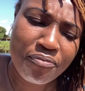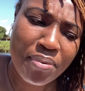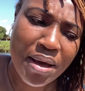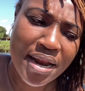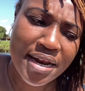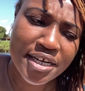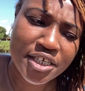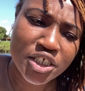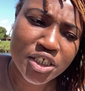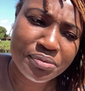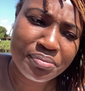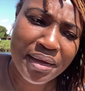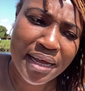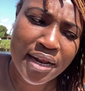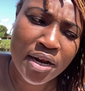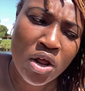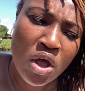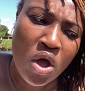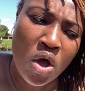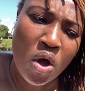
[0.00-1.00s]

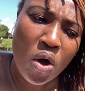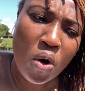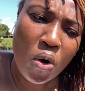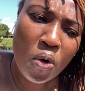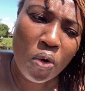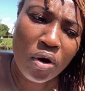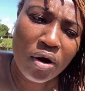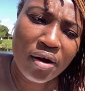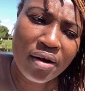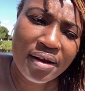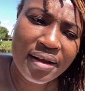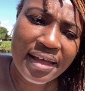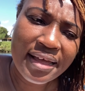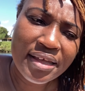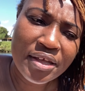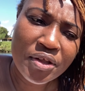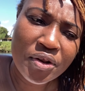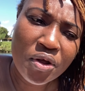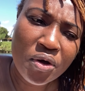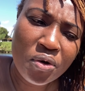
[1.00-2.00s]
punishment or,
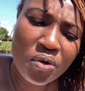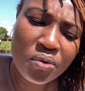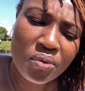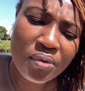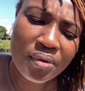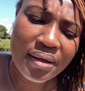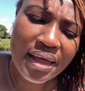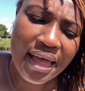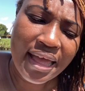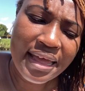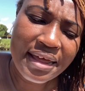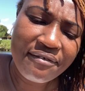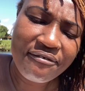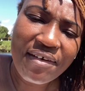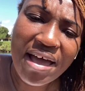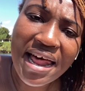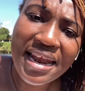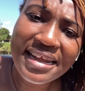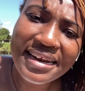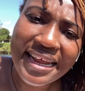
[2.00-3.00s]
you know,
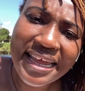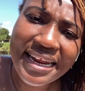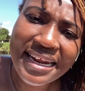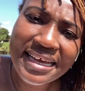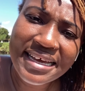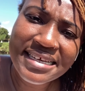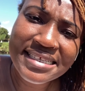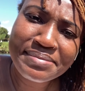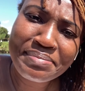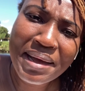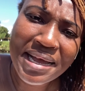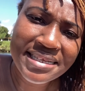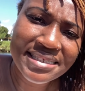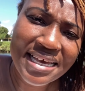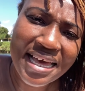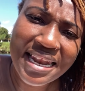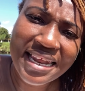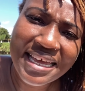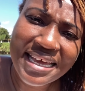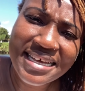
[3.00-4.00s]
invalidating us by
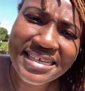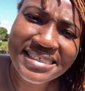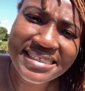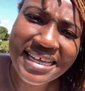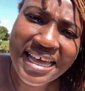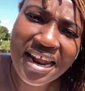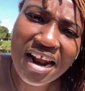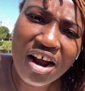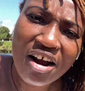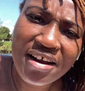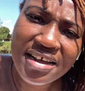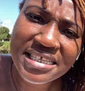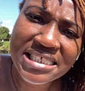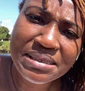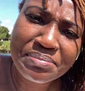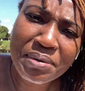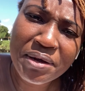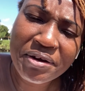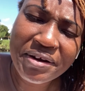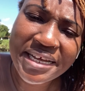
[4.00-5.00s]
telling us that our
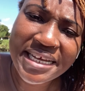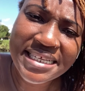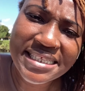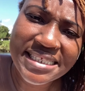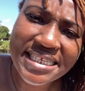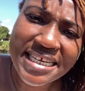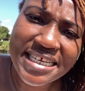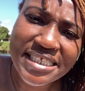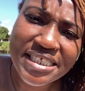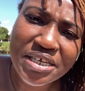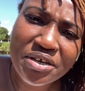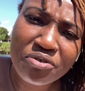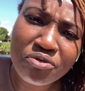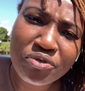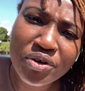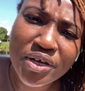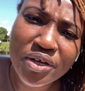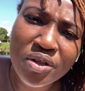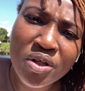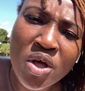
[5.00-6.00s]
experience isn't
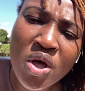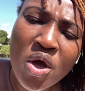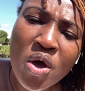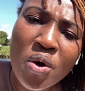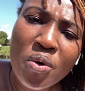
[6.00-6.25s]
real.